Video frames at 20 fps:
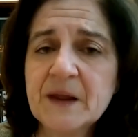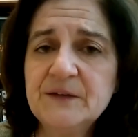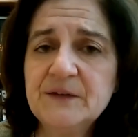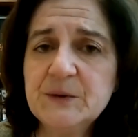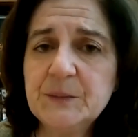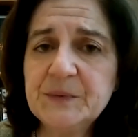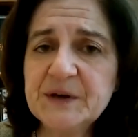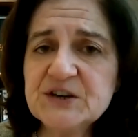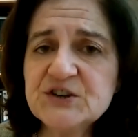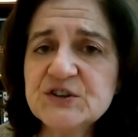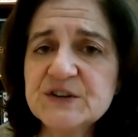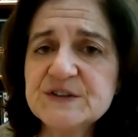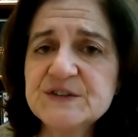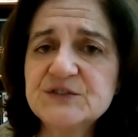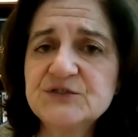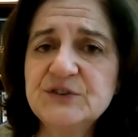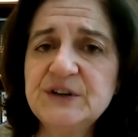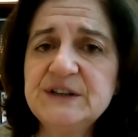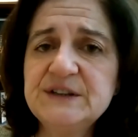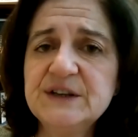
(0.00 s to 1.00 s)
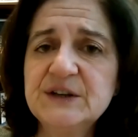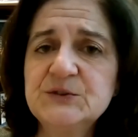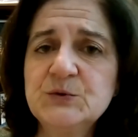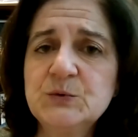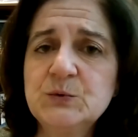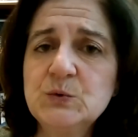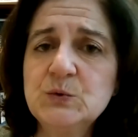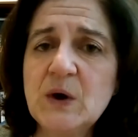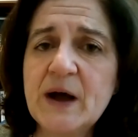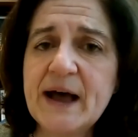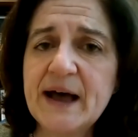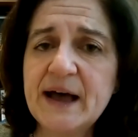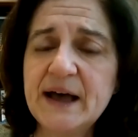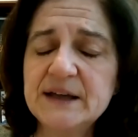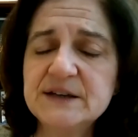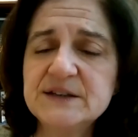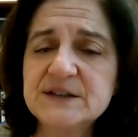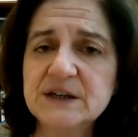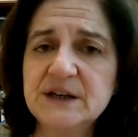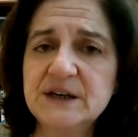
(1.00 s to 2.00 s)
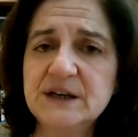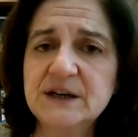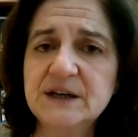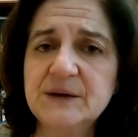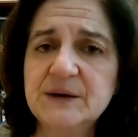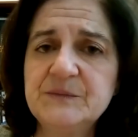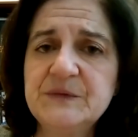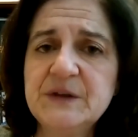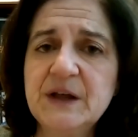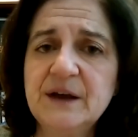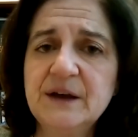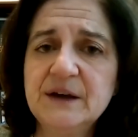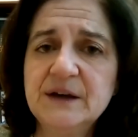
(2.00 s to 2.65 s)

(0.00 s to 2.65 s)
the patients treated who had um,